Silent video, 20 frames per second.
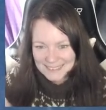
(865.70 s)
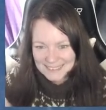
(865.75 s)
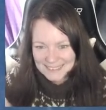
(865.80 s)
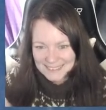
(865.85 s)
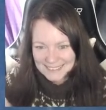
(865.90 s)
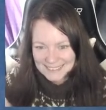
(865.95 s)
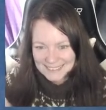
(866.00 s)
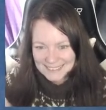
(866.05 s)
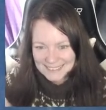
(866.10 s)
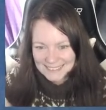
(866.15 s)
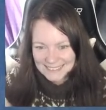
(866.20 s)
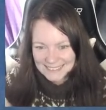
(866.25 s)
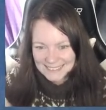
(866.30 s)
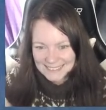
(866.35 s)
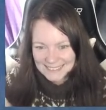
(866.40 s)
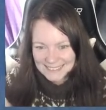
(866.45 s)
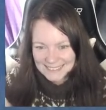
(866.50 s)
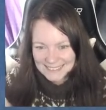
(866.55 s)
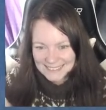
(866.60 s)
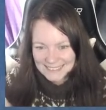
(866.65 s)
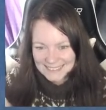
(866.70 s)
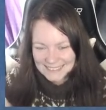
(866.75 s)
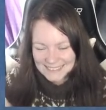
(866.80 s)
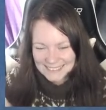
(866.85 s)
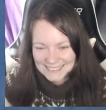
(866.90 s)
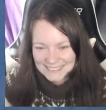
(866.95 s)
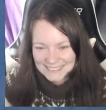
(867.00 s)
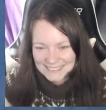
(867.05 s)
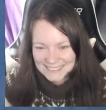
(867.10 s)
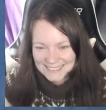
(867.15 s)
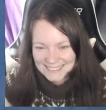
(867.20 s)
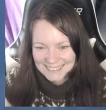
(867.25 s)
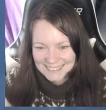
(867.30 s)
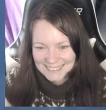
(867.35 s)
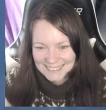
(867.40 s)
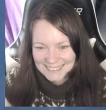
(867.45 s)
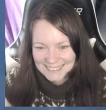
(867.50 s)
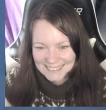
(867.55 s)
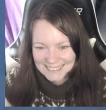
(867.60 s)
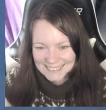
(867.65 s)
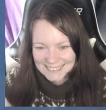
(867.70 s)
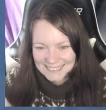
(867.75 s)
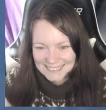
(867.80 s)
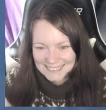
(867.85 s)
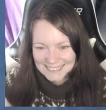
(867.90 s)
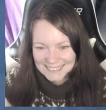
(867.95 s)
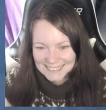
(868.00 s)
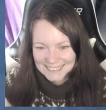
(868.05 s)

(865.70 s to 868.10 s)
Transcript: No one is speaking in this clip.